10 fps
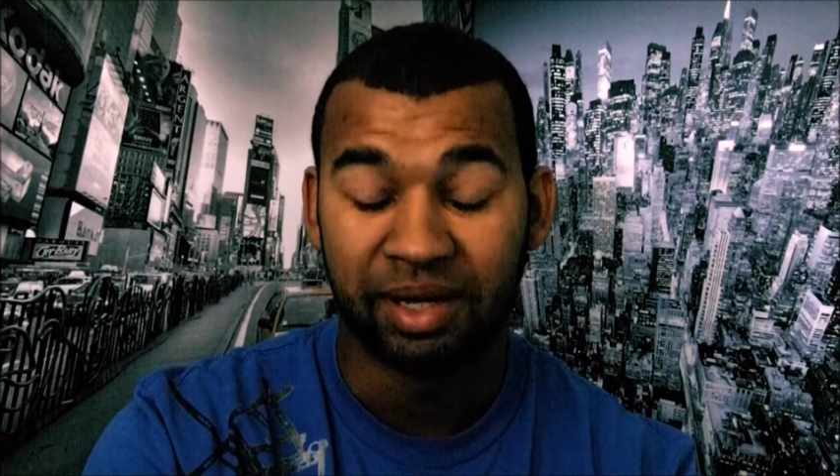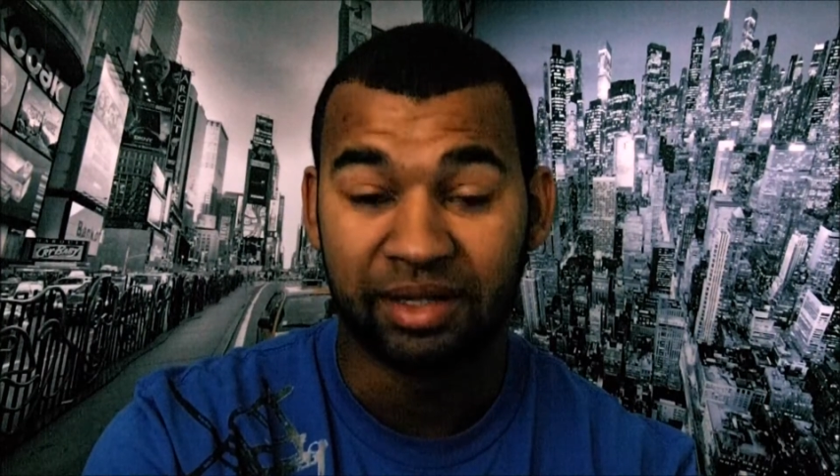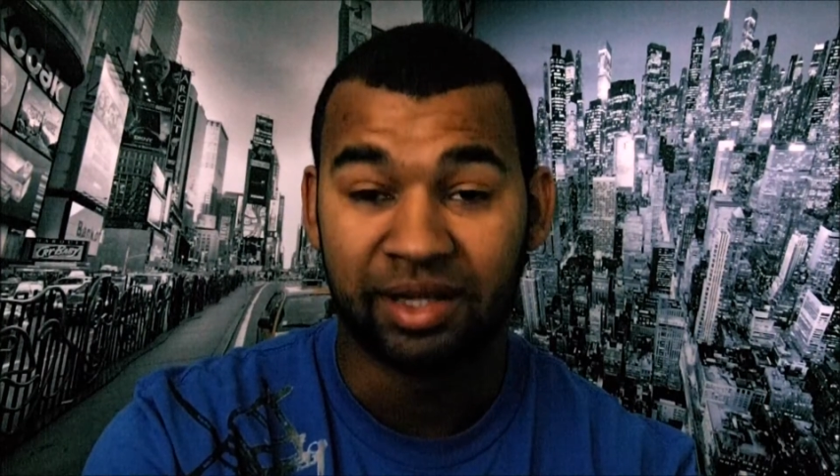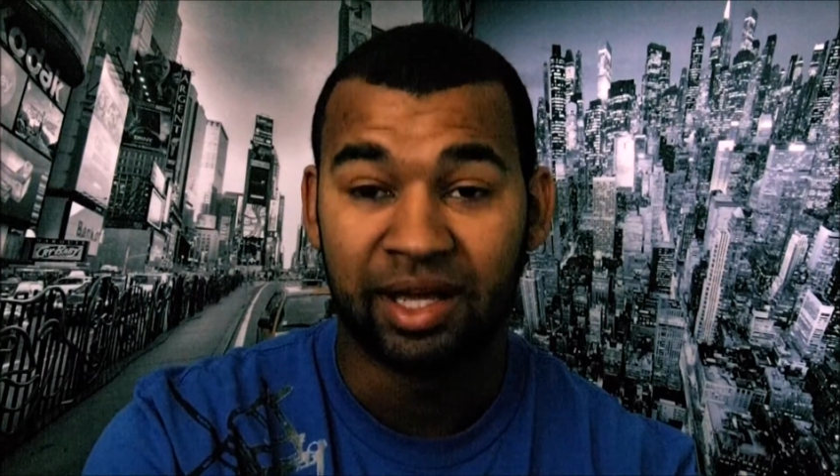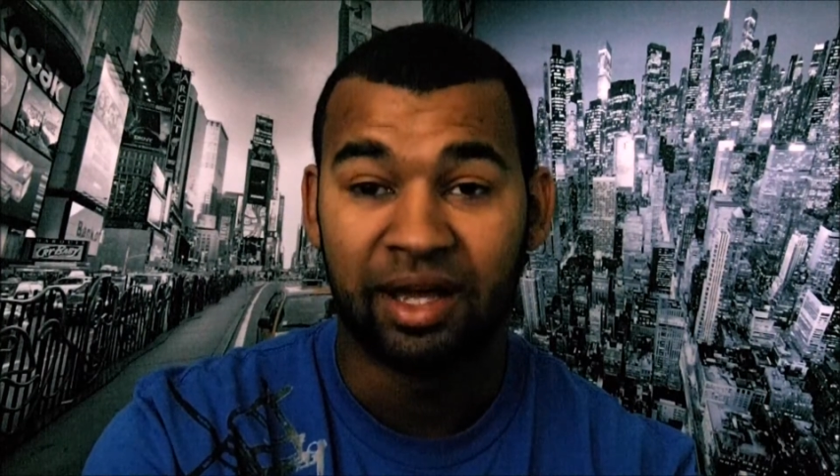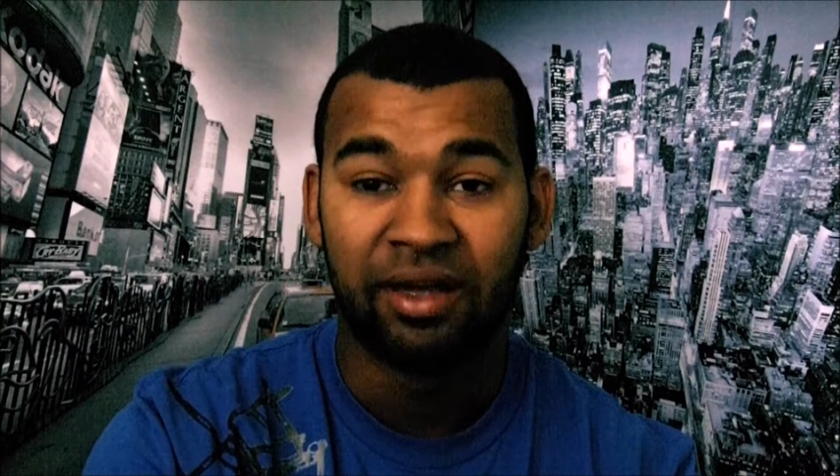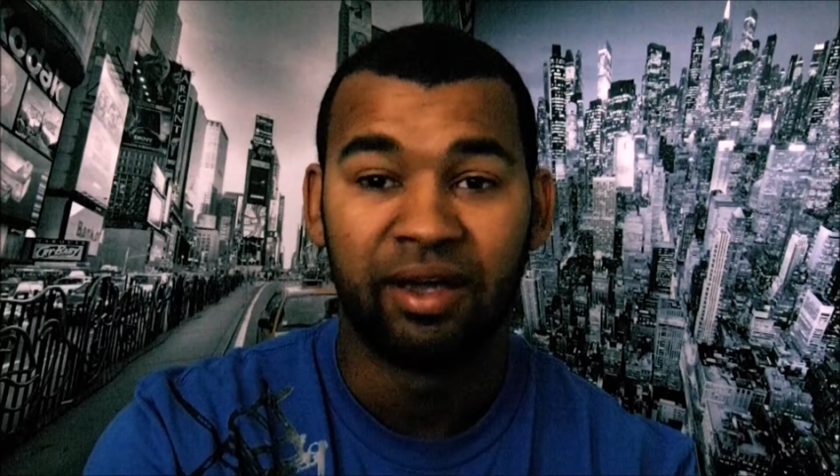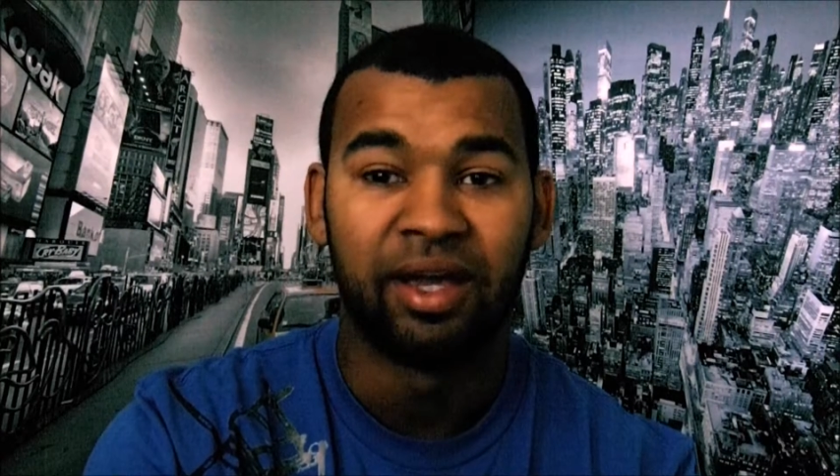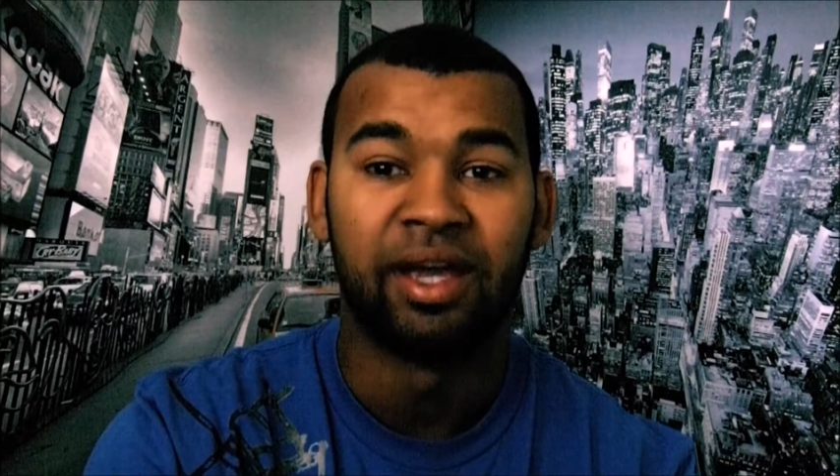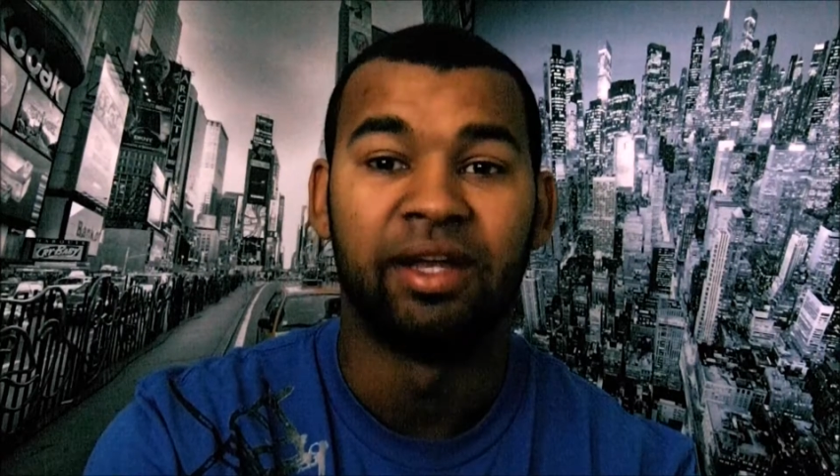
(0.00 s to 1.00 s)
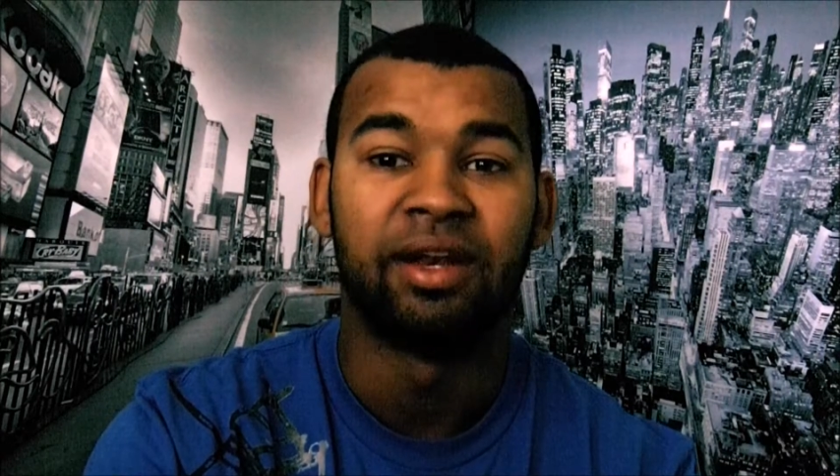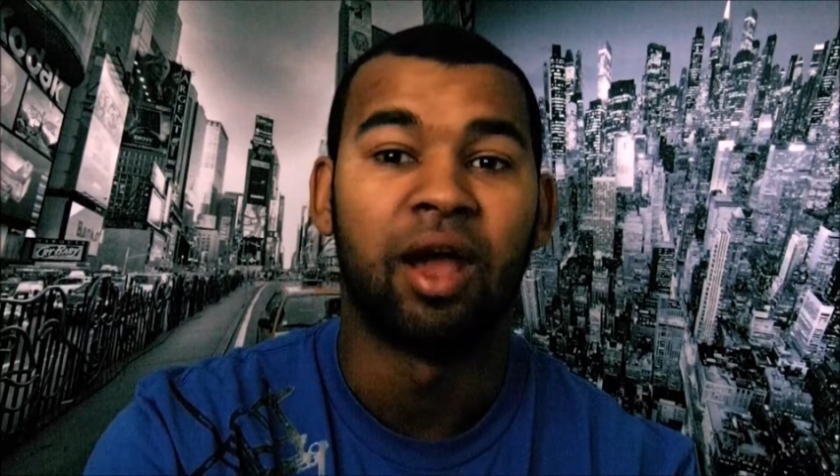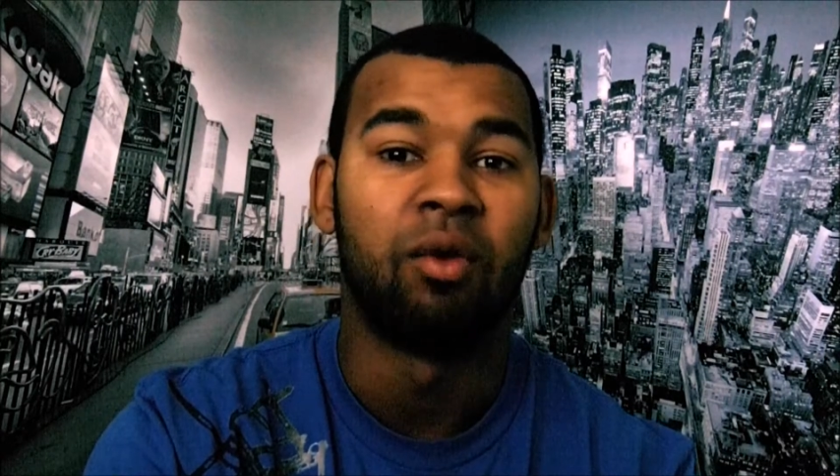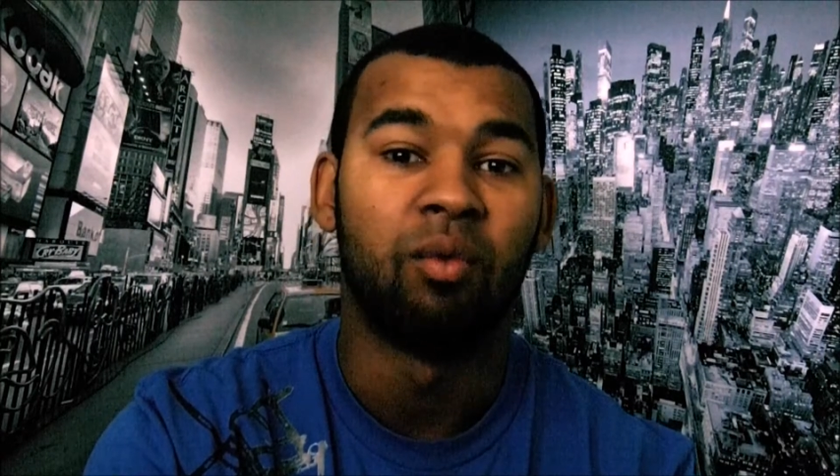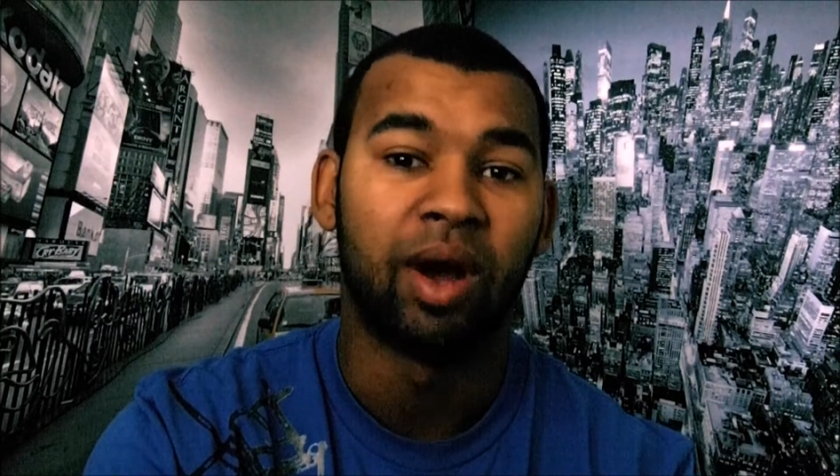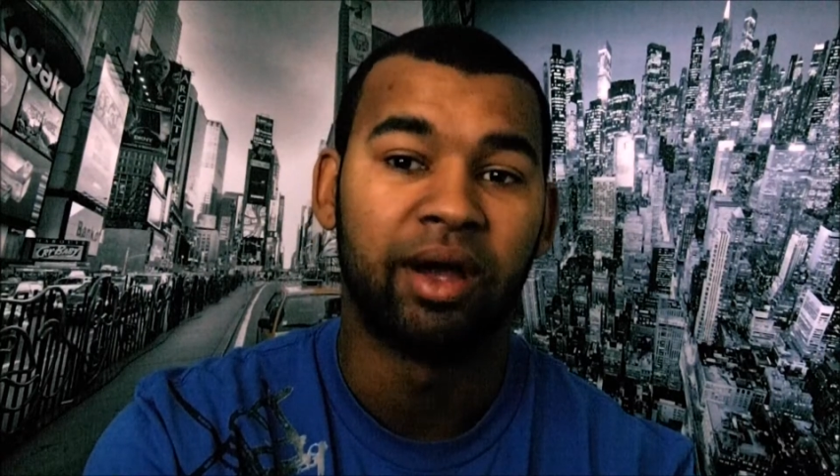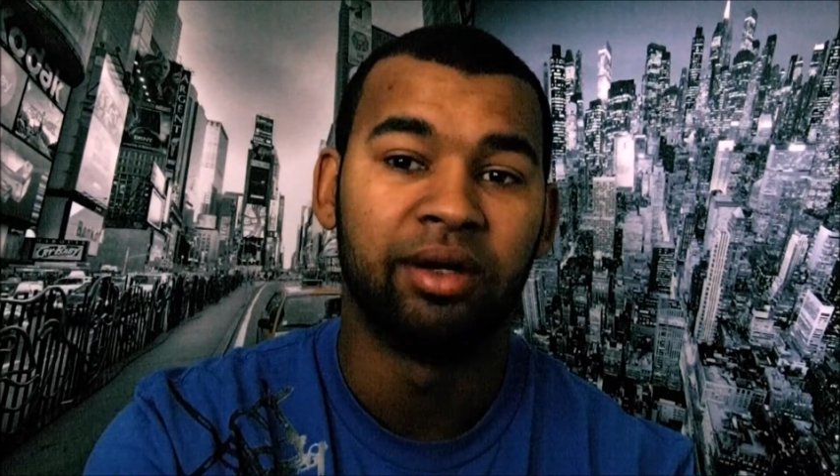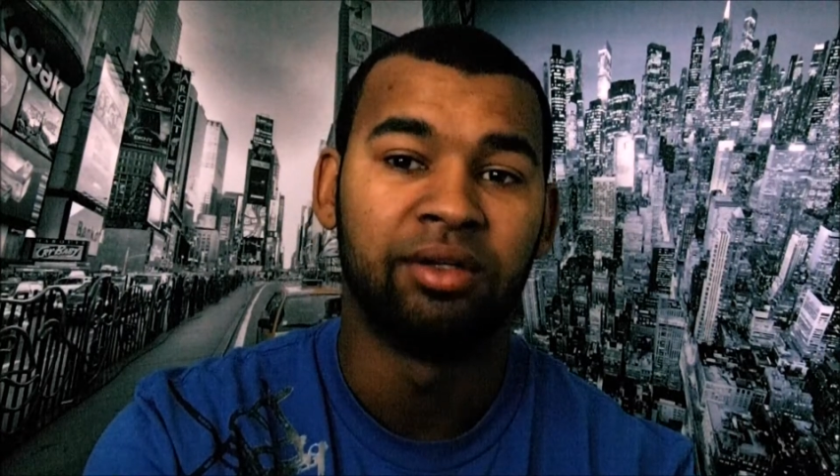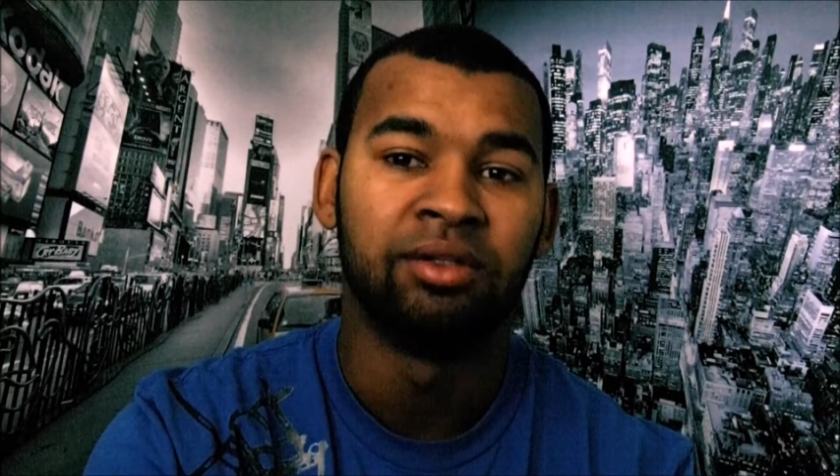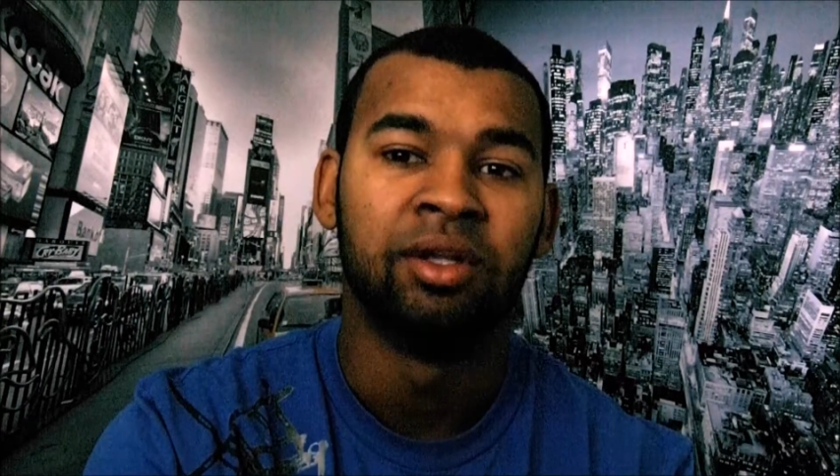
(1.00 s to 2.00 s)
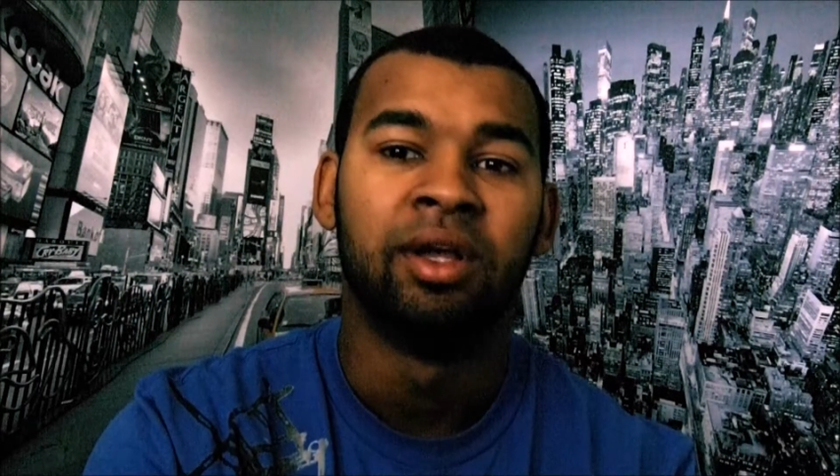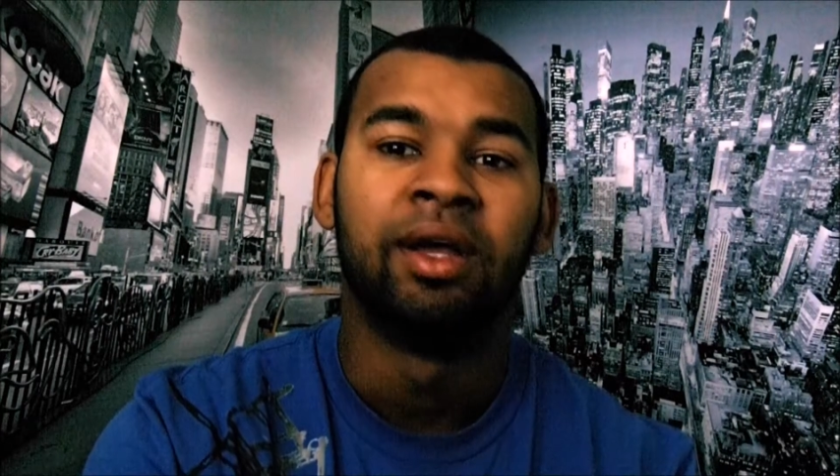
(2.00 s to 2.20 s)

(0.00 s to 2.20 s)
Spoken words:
back there in a while.